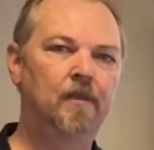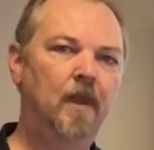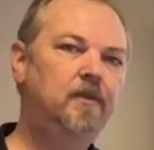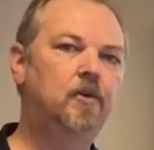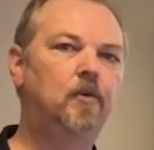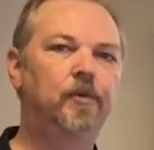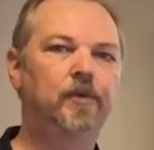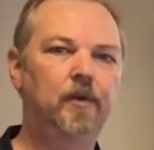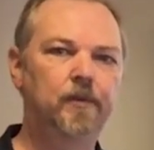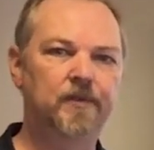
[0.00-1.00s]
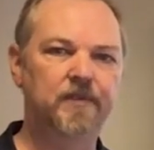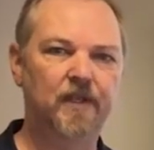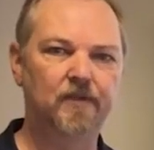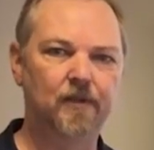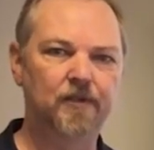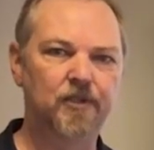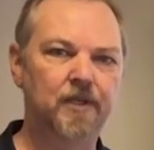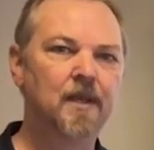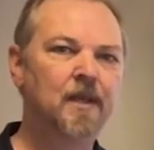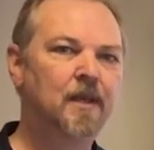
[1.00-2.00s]
The other cool thing with this
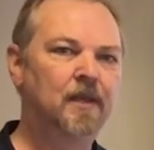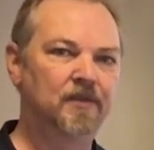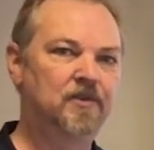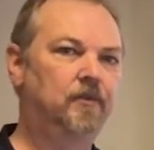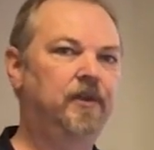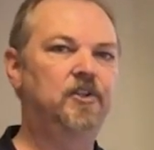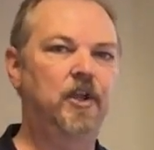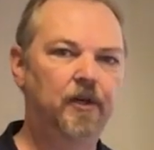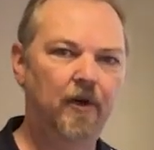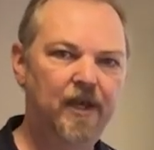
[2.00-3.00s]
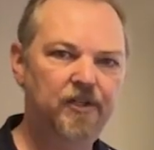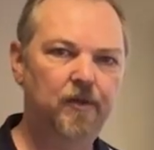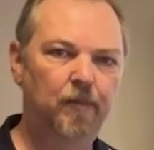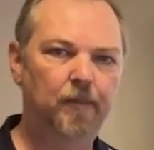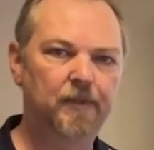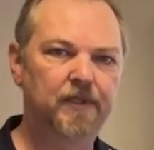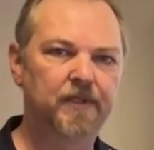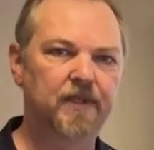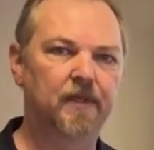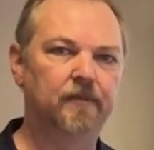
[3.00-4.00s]
technology is the regeneration
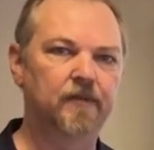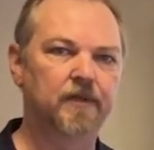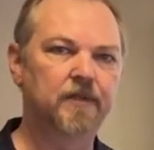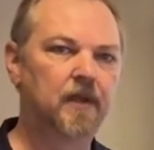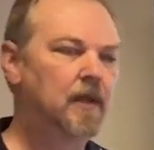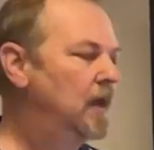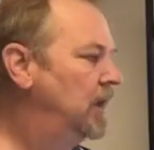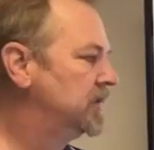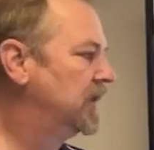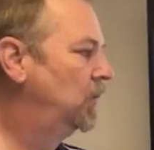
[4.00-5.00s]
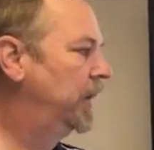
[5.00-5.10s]
properties out of this. So